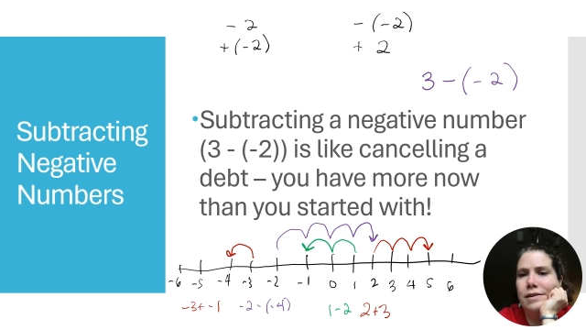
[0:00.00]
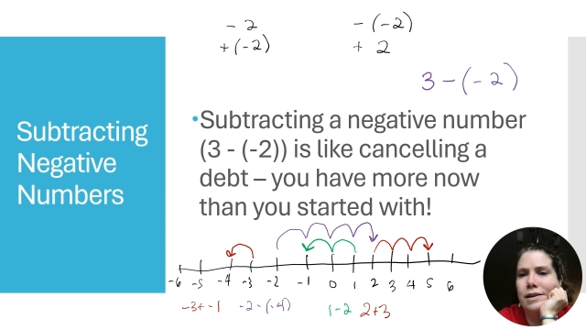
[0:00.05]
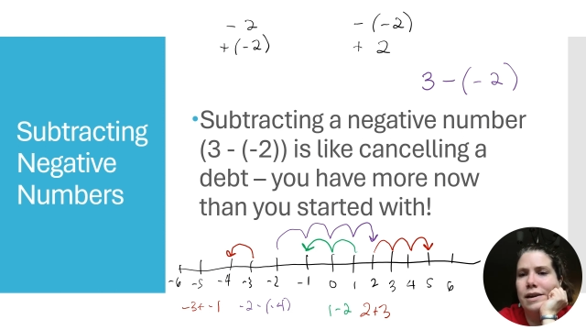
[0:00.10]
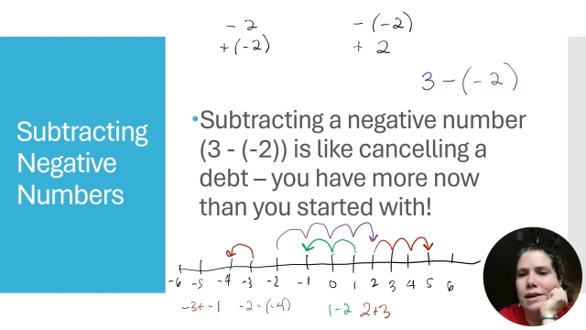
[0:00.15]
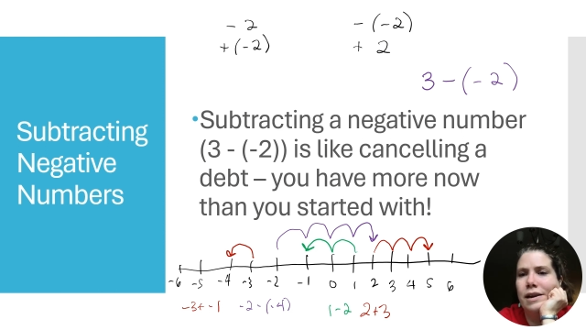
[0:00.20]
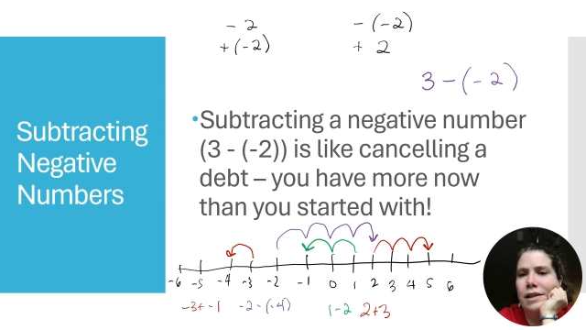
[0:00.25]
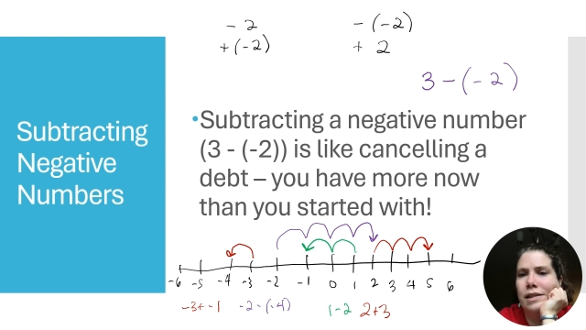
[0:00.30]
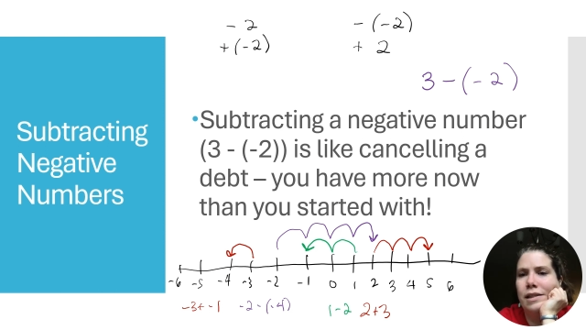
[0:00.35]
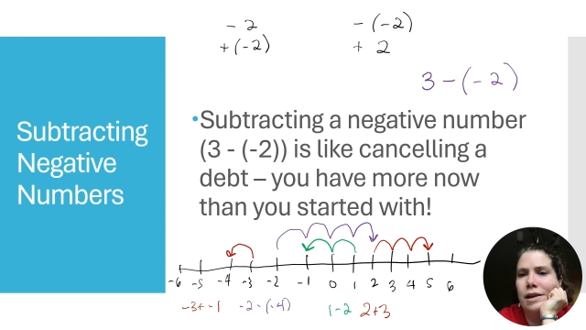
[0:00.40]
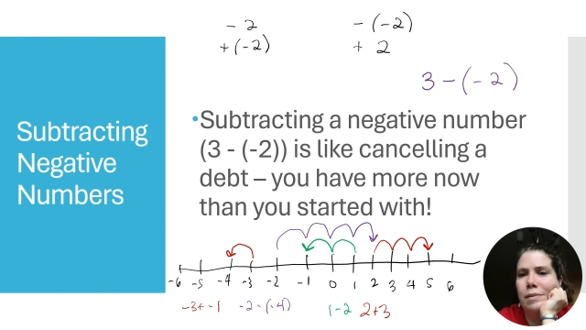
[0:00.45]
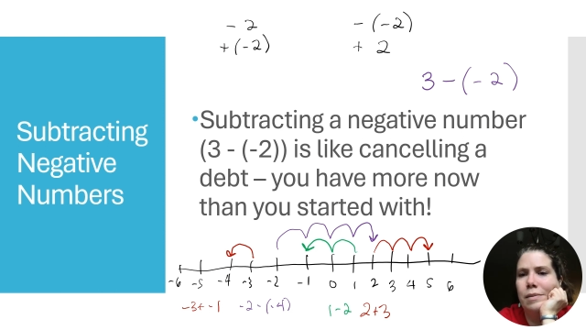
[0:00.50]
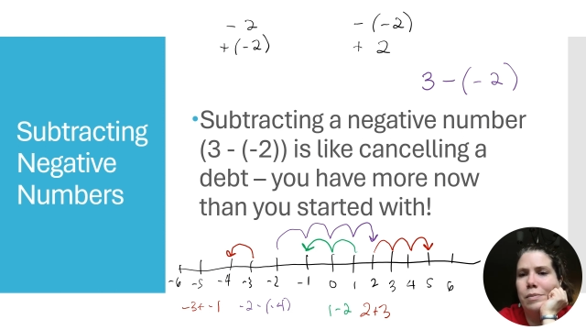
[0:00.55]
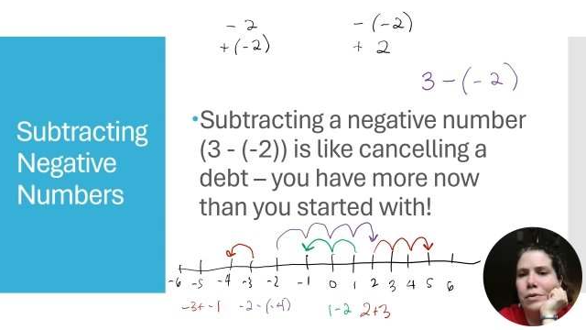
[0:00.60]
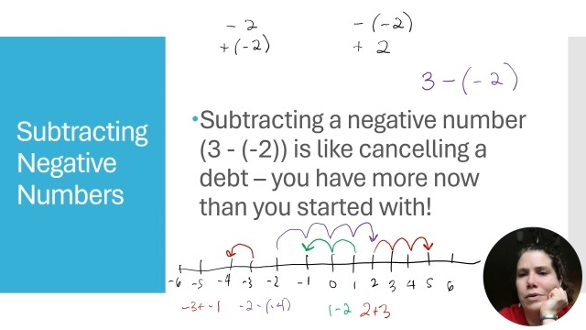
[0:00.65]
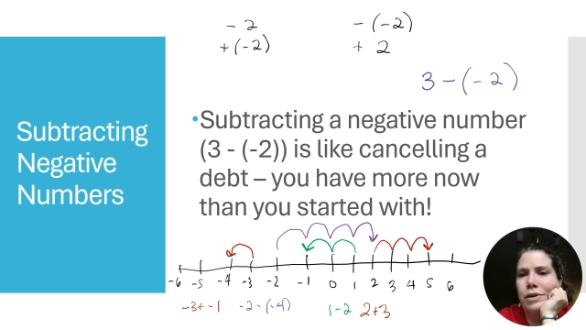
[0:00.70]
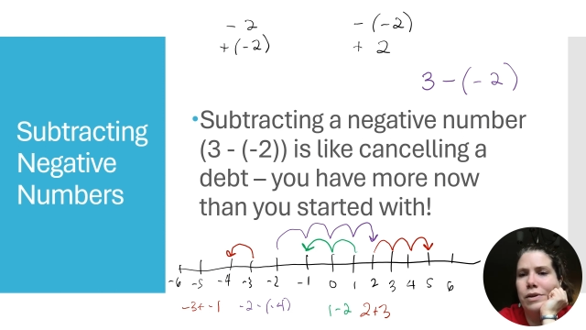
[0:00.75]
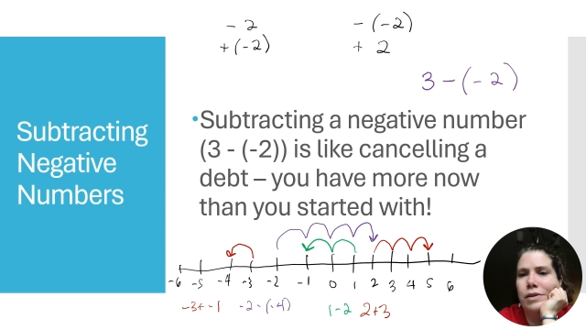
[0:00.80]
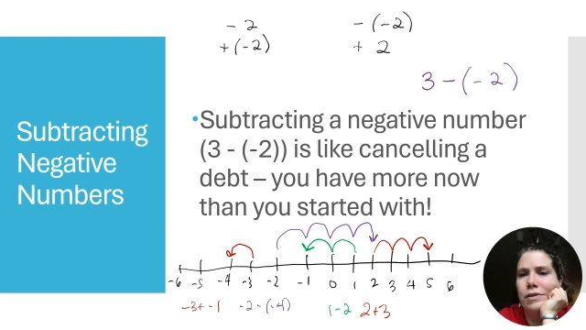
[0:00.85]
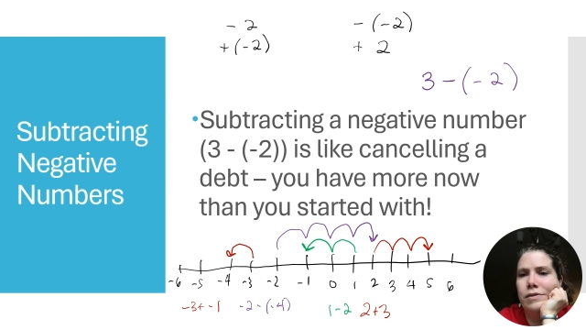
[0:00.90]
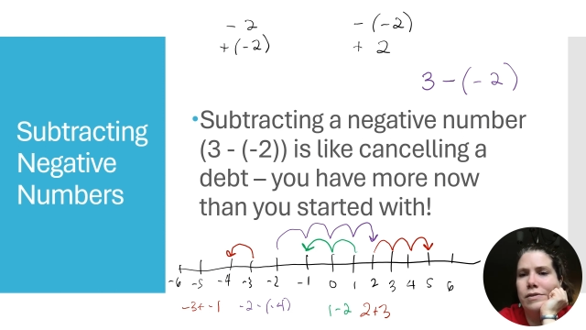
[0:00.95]
and that
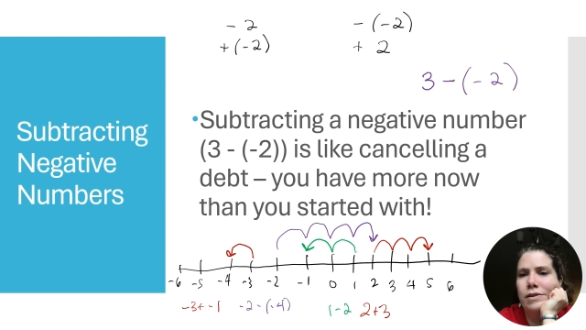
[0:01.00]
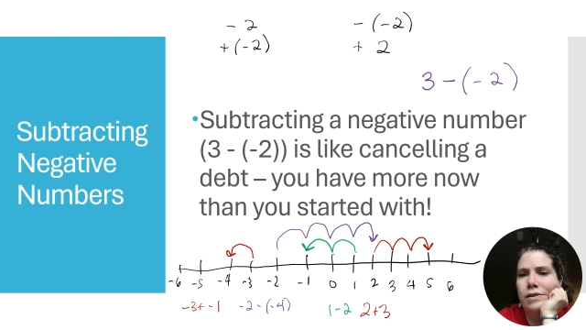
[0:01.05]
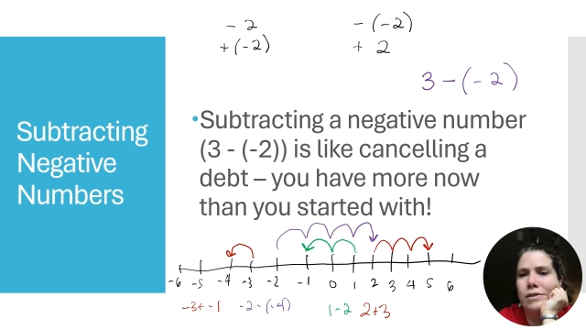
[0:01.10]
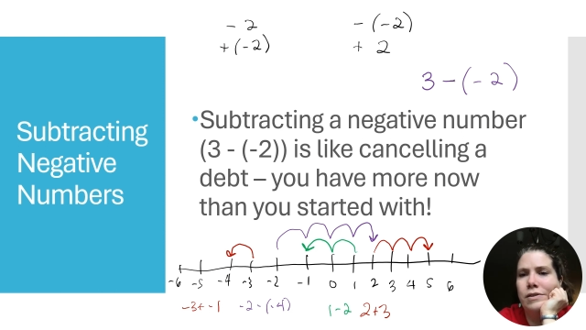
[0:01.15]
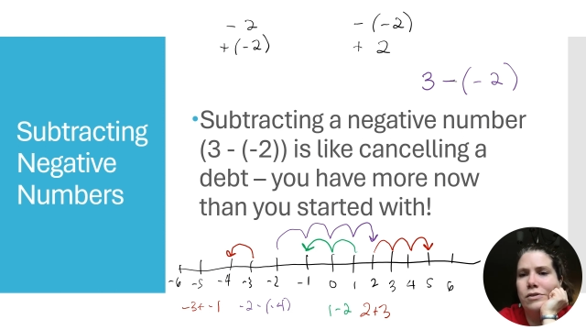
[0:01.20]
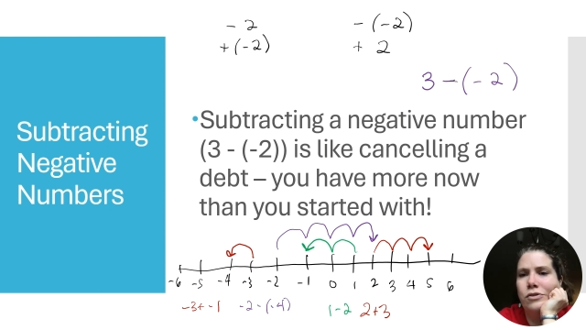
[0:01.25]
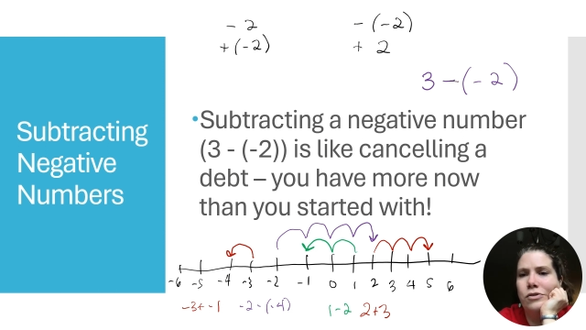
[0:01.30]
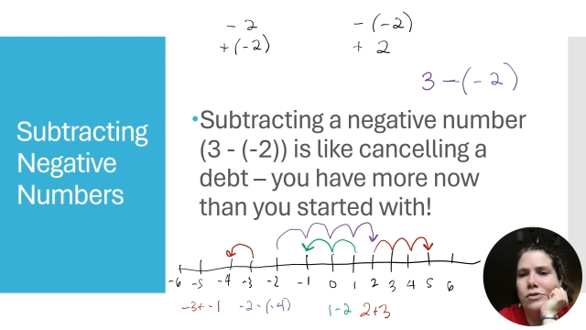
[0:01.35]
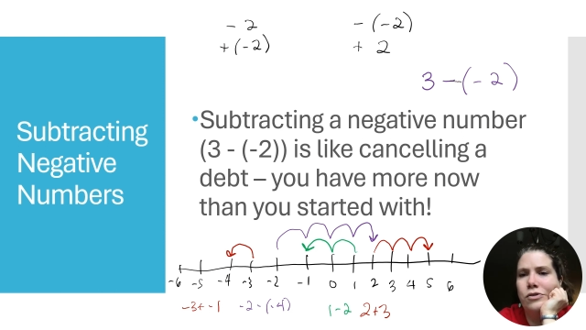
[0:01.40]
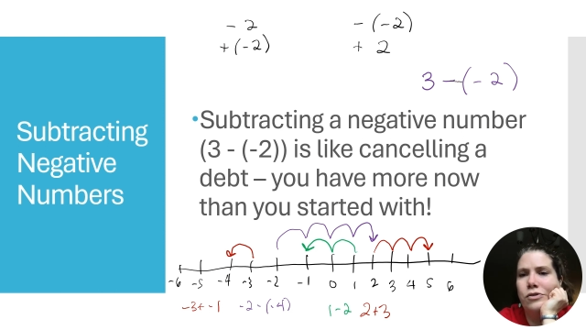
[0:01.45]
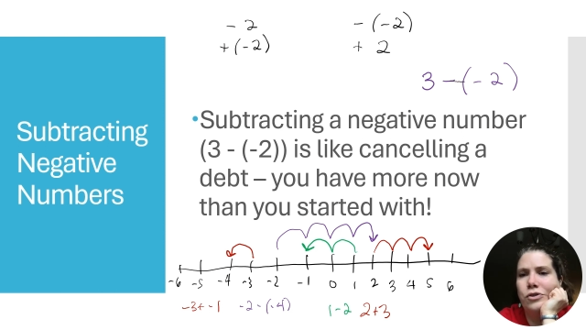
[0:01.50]
parentheses just